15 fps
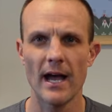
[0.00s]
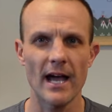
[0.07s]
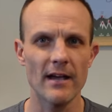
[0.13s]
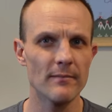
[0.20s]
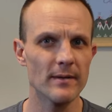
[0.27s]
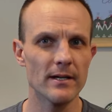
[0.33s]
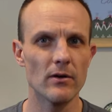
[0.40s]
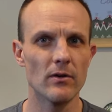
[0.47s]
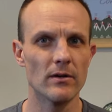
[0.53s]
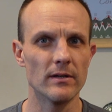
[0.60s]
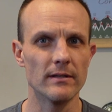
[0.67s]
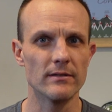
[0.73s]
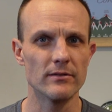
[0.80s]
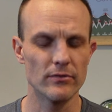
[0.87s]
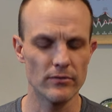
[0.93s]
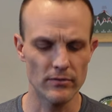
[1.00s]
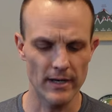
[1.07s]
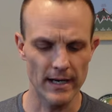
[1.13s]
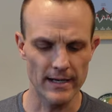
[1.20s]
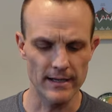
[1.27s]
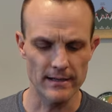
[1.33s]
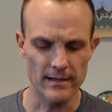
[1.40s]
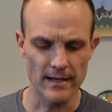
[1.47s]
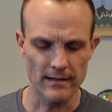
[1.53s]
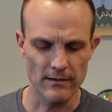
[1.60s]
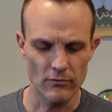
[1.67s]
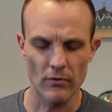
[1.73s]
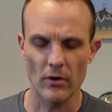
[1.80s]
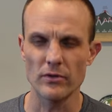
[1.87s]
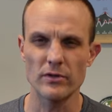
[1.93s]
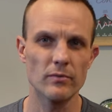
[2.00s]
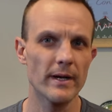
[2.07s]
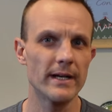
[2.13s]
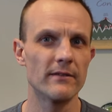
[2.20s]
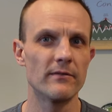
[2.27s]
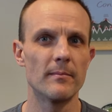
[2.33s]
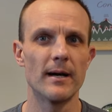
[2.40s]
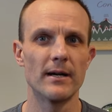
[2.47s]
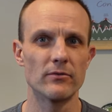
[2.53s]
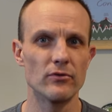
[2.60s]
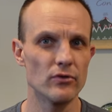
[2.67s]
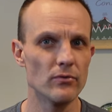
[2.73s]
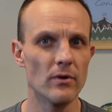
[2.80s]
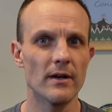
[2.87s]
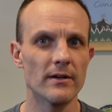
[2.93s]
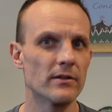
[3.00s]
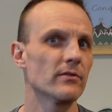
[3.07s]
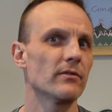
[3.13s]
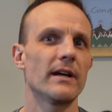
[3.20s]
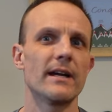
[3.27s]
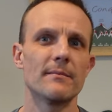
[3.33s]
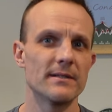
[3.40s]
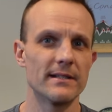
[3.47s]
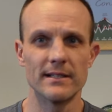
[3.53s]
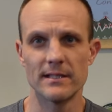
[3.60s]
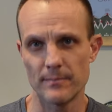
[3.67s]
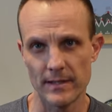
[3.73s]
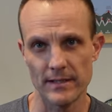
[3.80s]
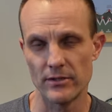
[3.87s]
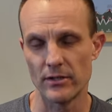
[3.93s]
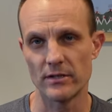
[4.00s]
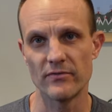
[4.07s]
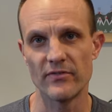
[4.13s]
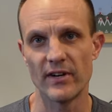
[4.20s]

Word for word: I've been going to a gross weight of about 200 grams and it's been just